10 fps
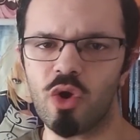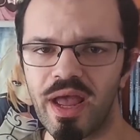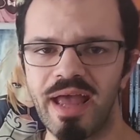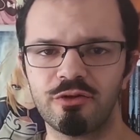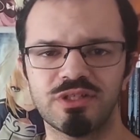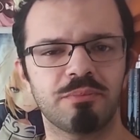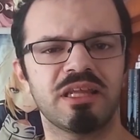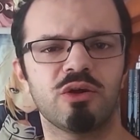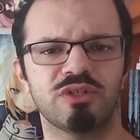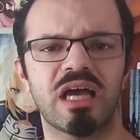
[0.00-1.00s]
okay to
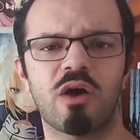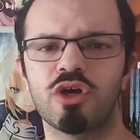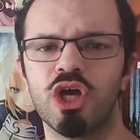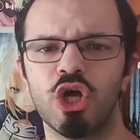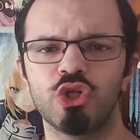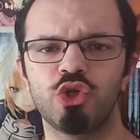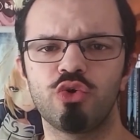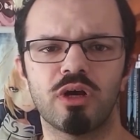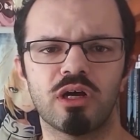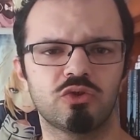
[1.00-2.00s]
simply note down 2
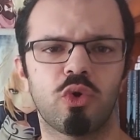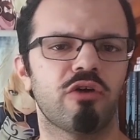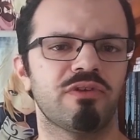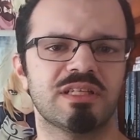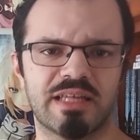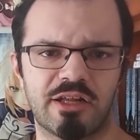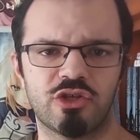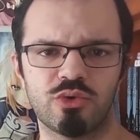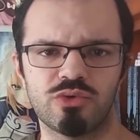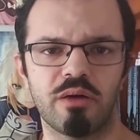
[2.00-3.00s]
rugged dwarven statues,